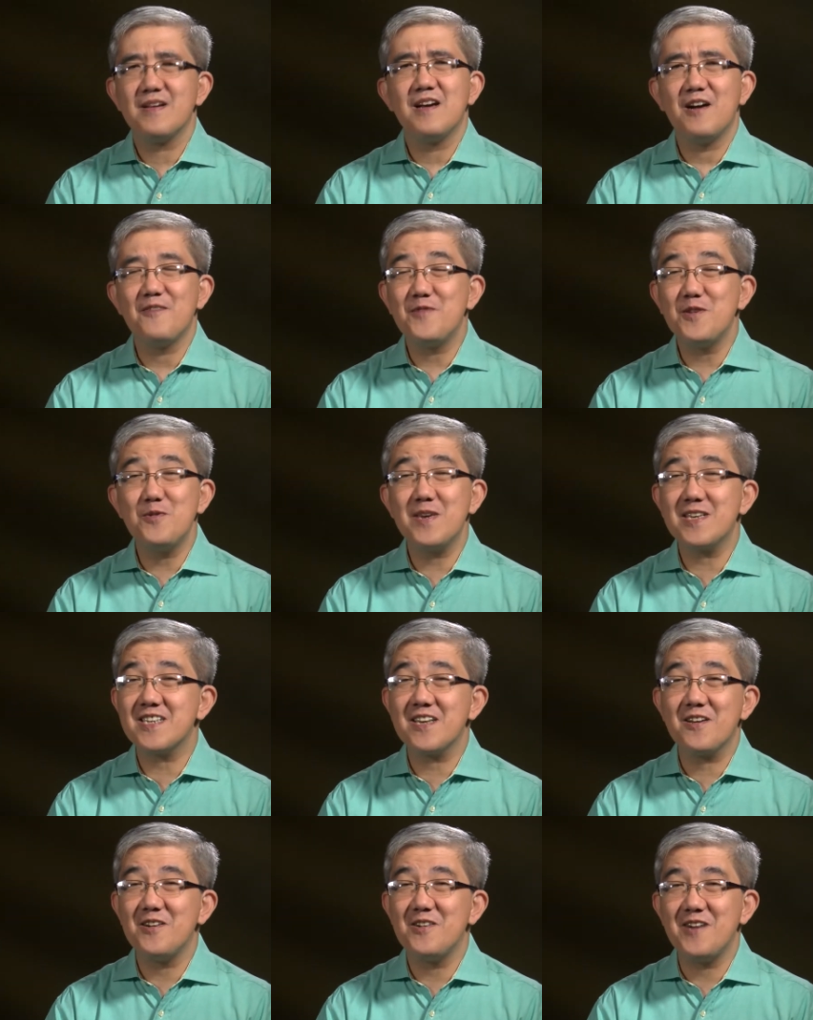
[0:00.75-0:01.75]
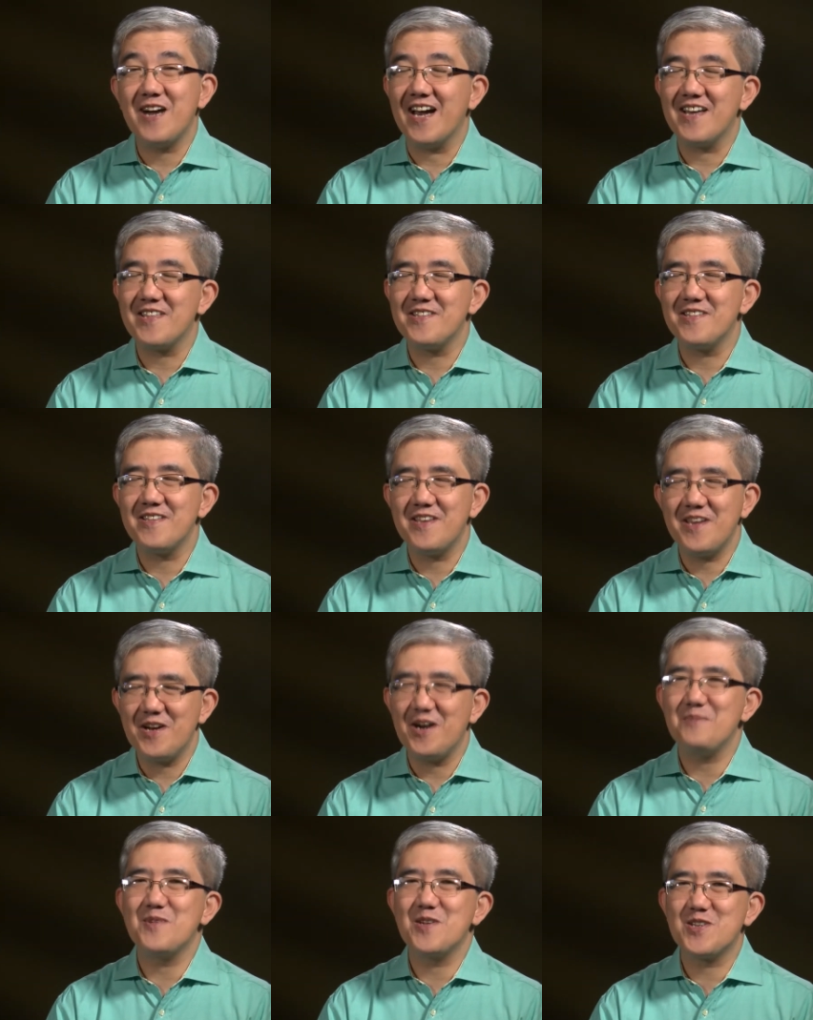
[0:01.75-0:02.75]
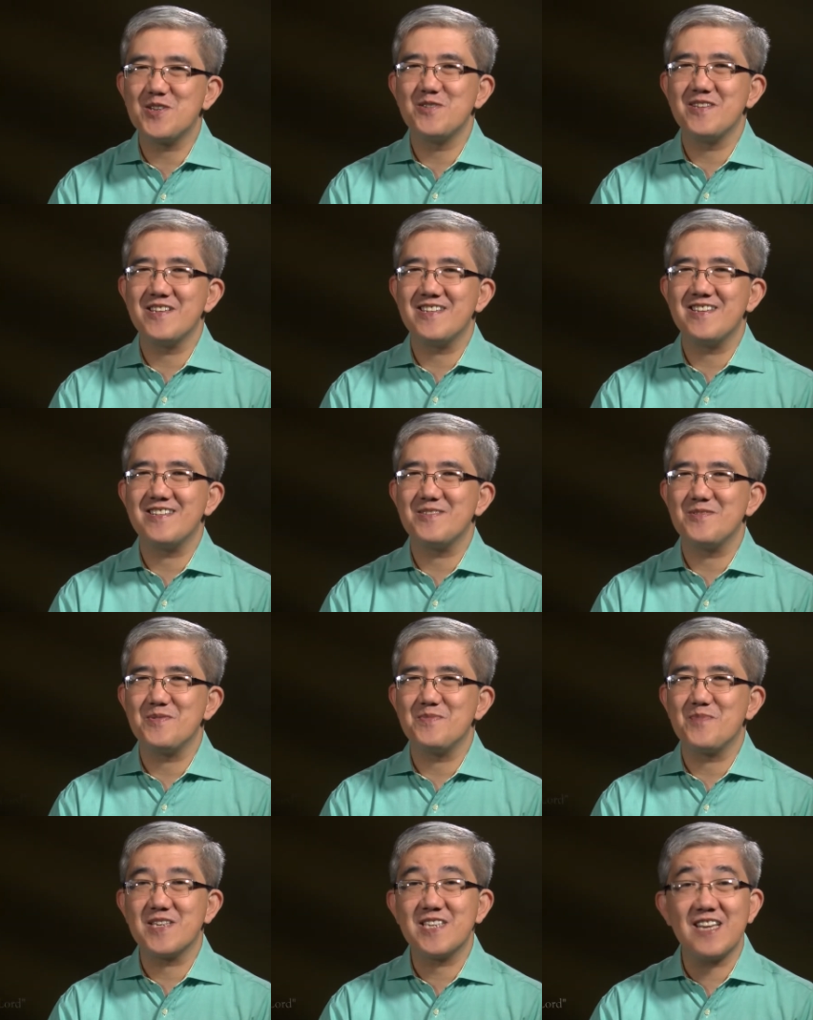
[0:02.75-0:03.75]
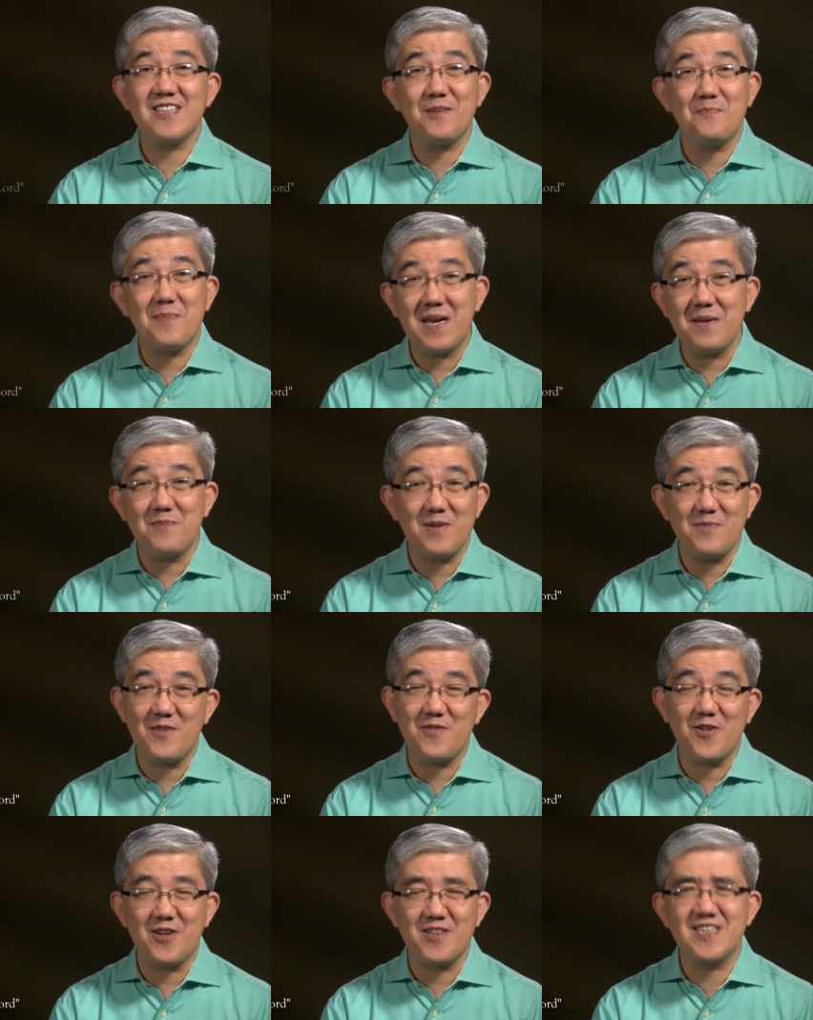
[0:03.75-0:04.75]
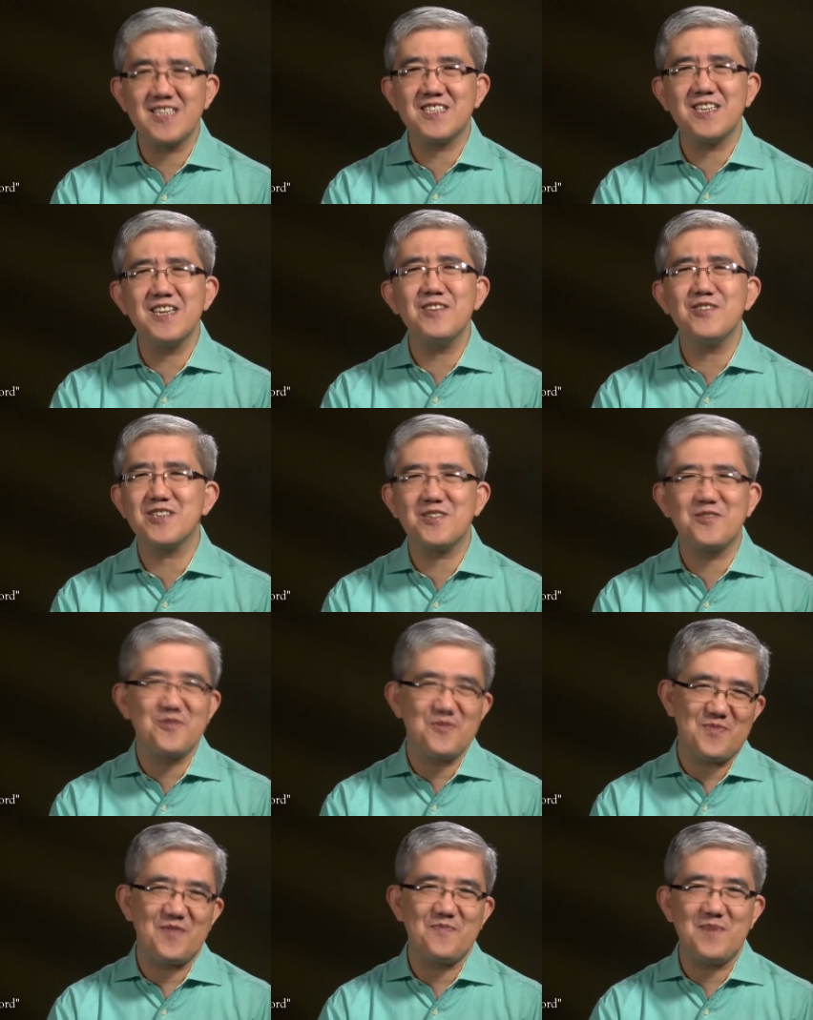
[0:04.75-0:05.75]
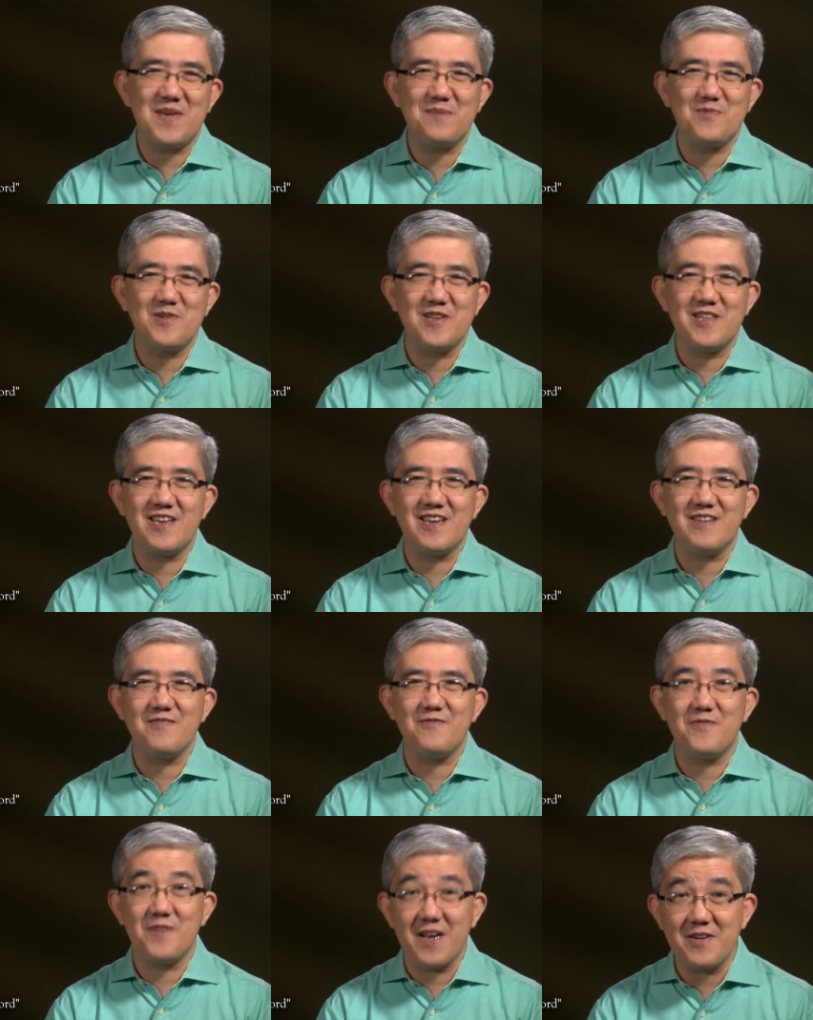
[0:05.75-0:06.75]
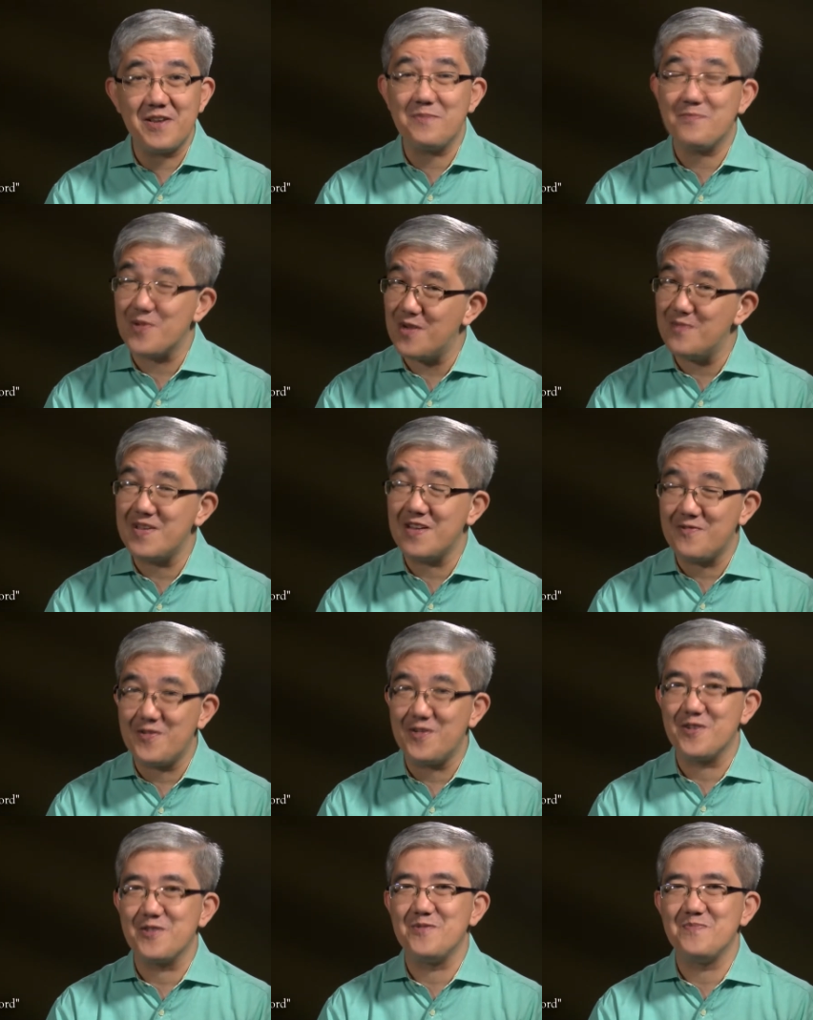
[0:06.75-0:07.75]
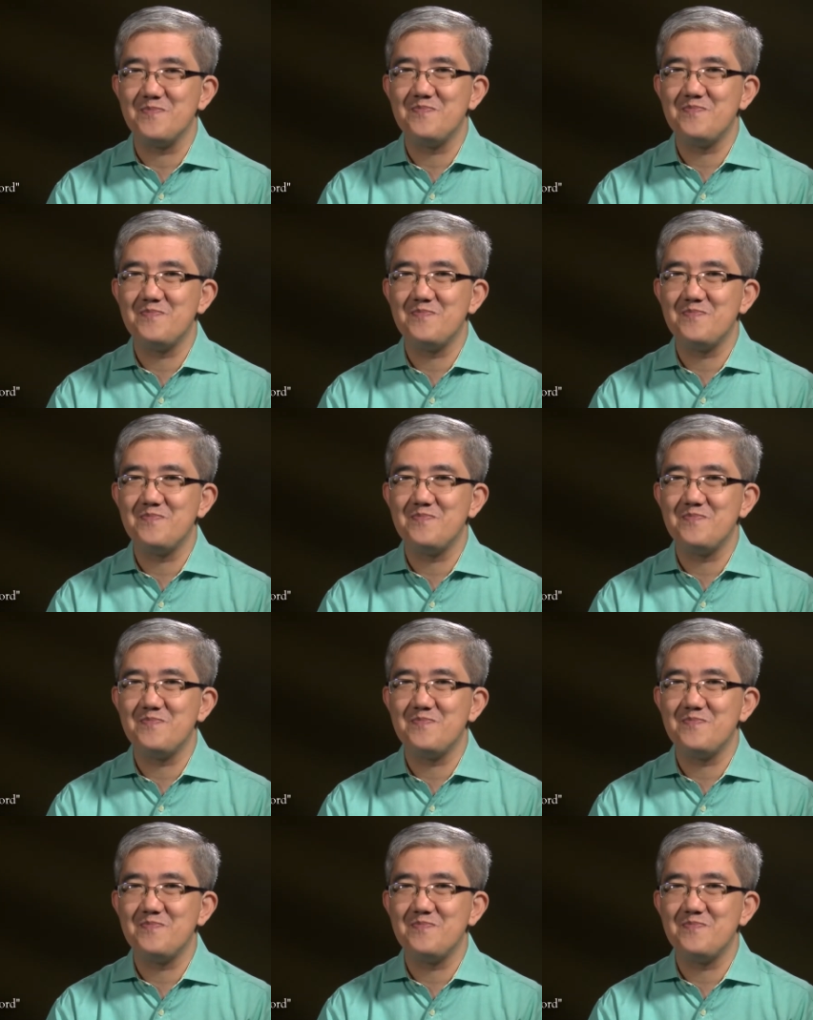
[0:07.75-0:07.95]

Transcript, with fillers: A few weeks ago, I had the opportunity to present a paper before a distinguished group of people in a very prominent forum.